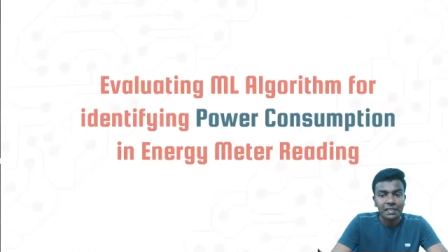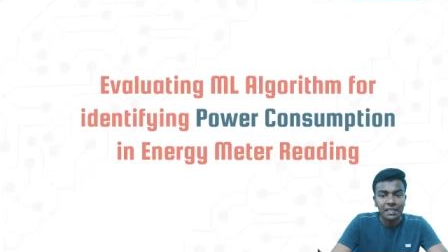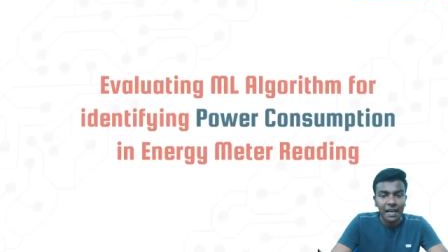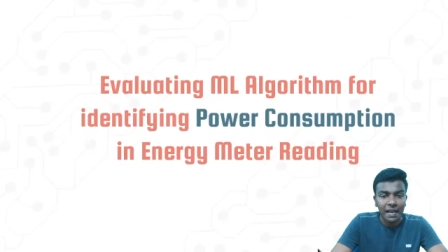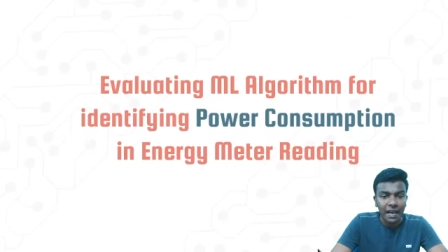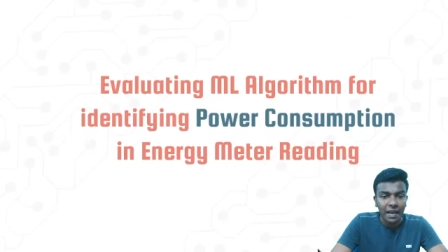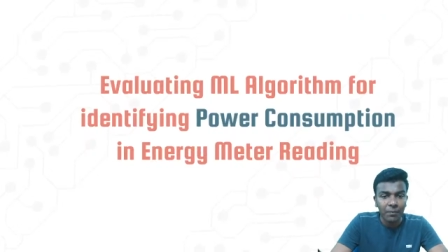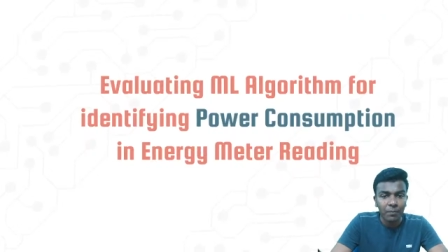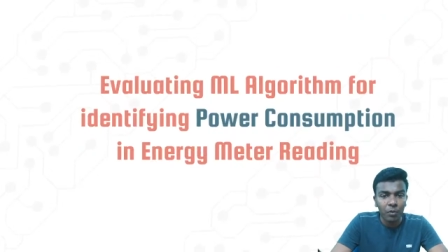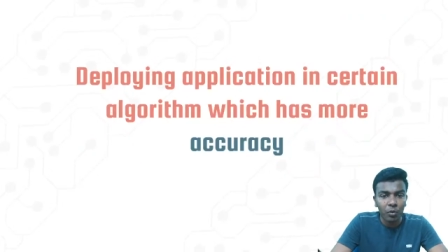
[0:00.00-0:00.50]

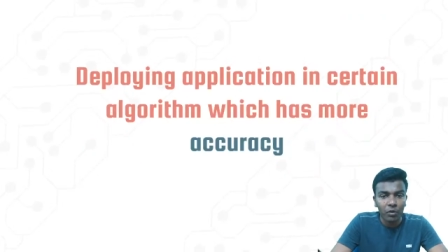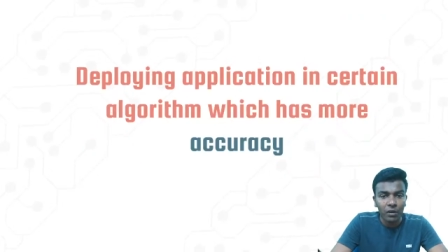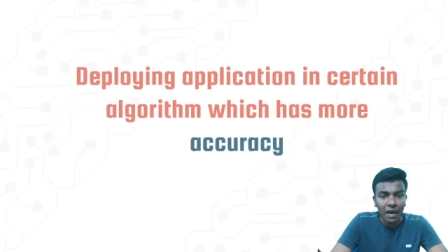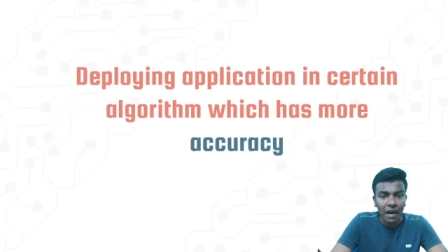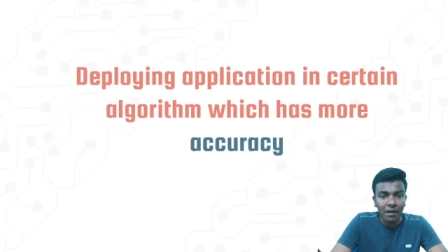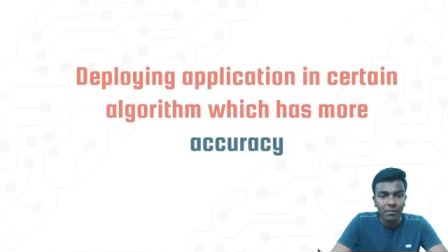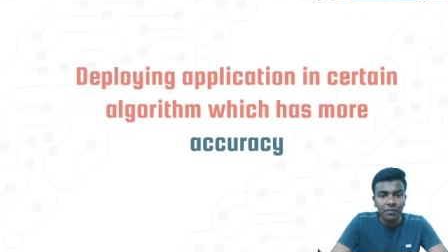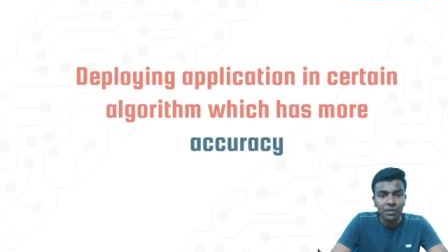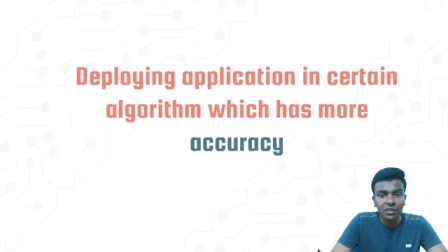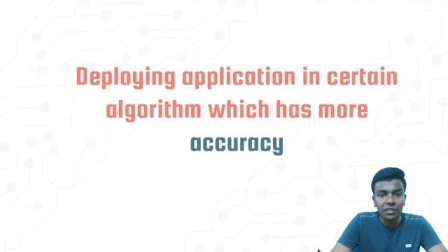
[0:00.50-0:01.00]
second
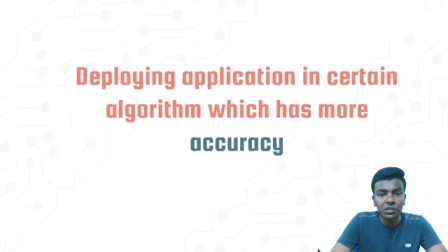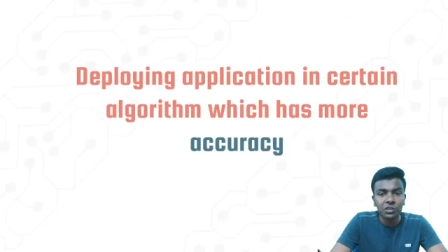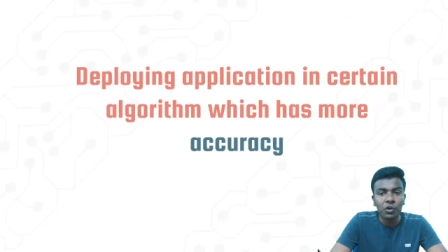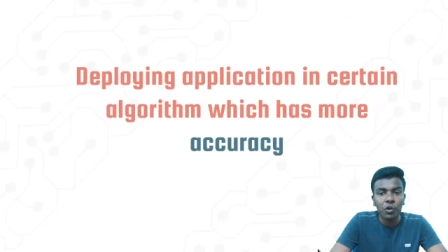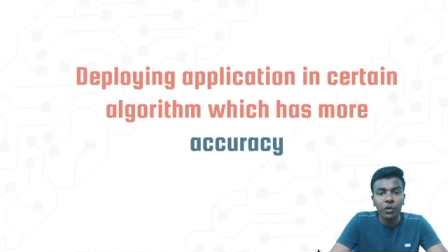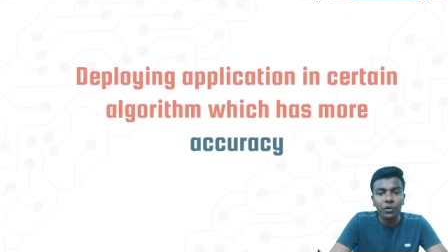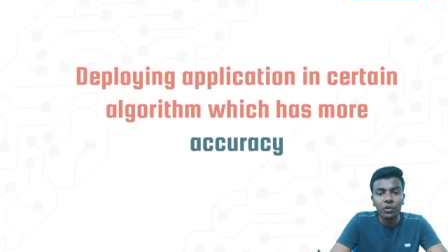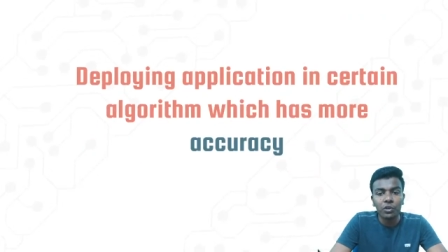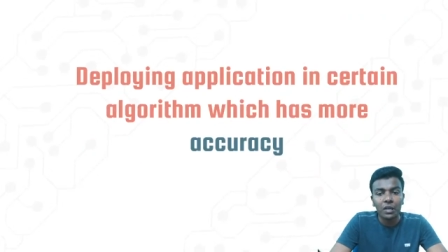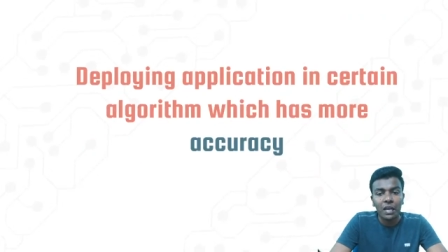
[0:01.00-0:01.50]
program, which is
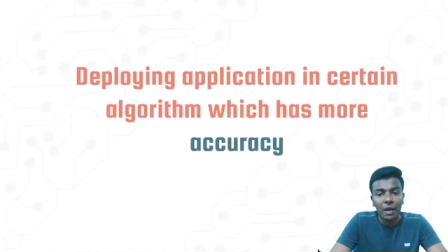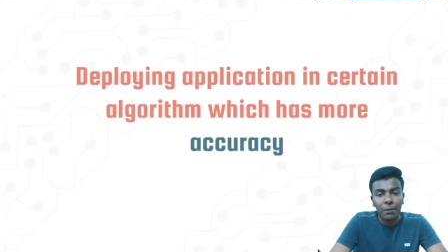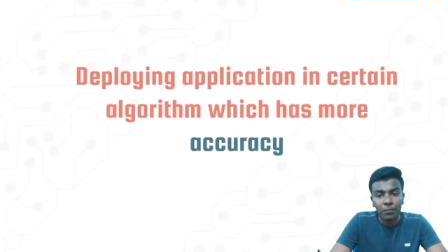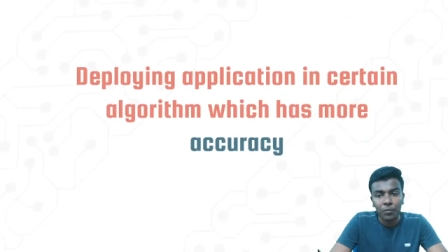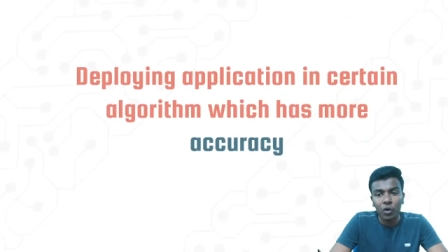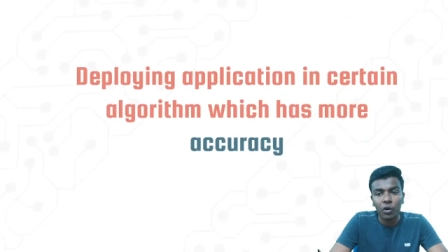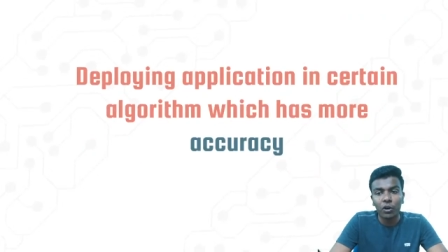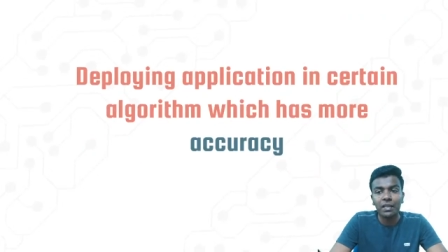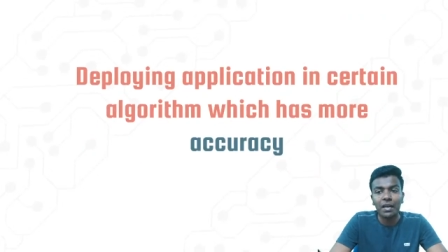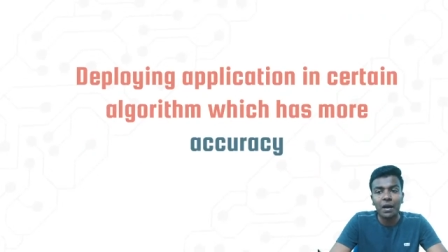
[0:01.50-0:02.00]
going to deploy the